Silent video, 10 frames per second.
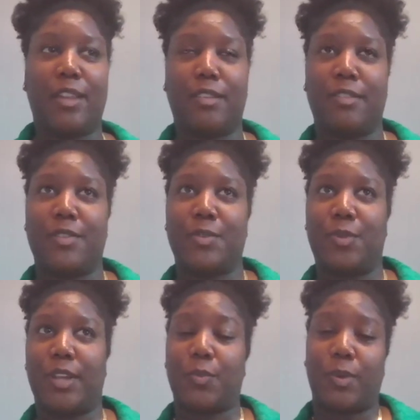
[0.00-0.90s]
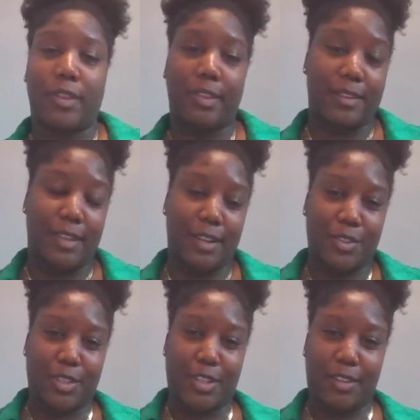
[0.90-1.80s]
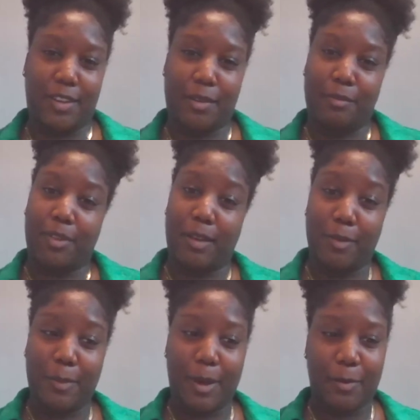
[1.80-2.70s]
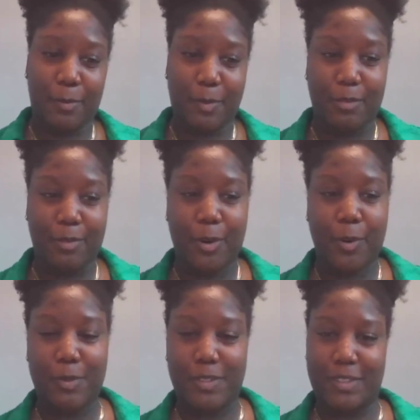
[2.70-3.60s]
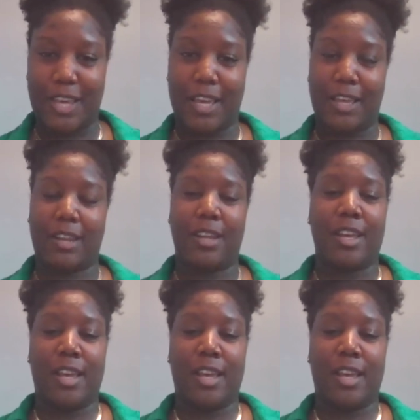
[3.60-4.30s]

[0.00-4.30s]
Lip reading: And that's one of the things I actually kind of love about my firm is that